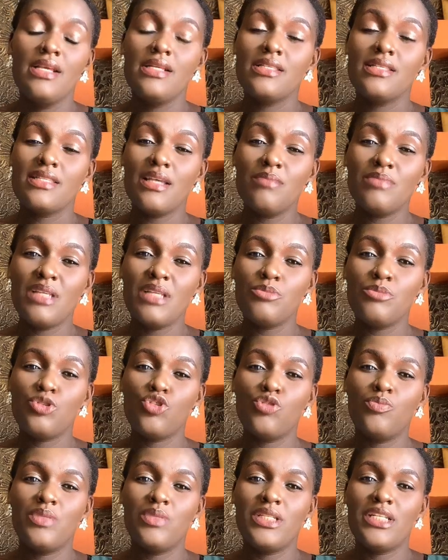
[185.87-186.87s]
Sometimes
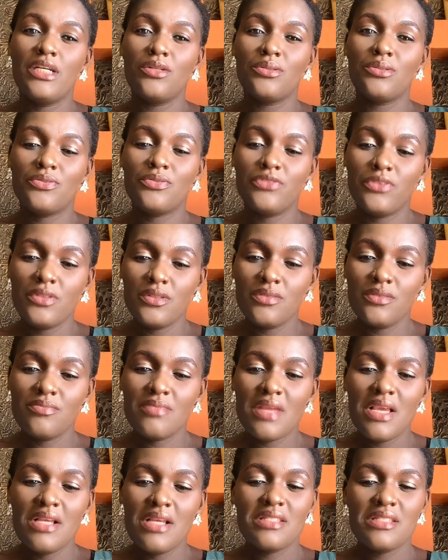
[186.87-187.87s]
you'll be doubtful.
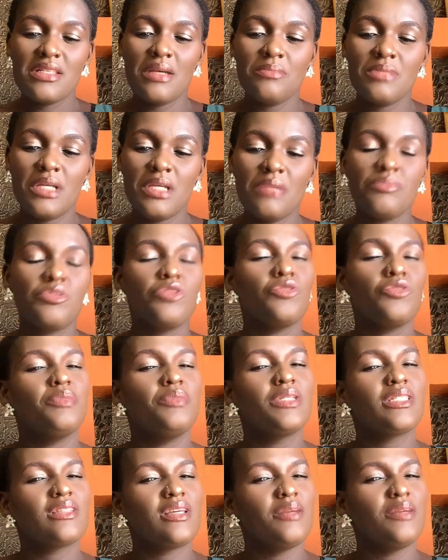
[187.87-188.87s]
Sometimes you'll be
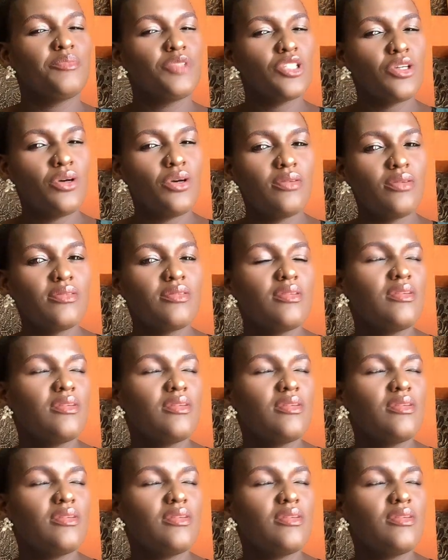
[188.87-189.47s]
skeptical.